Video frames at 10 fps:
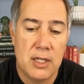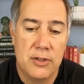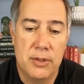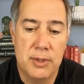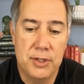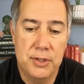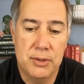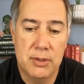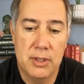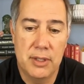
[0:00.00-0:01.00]
to
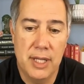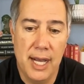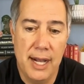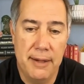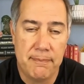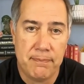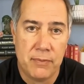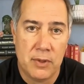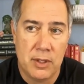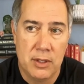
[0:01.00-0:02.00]
ensure that
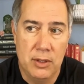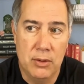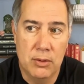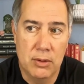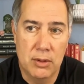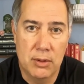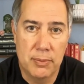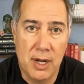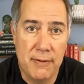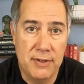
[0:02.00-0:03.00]
your
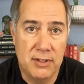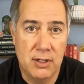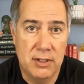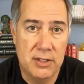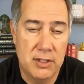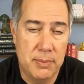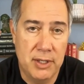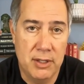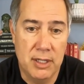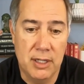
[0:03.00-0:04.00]
profits aren't
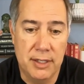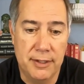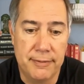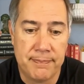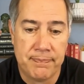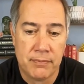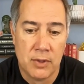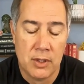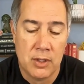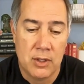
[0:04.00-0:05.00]
disappearing on you.
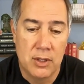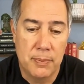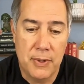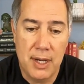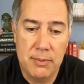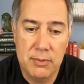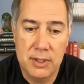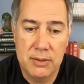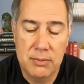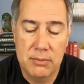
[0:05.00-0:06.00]
The problem
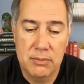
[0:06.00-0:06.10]
with,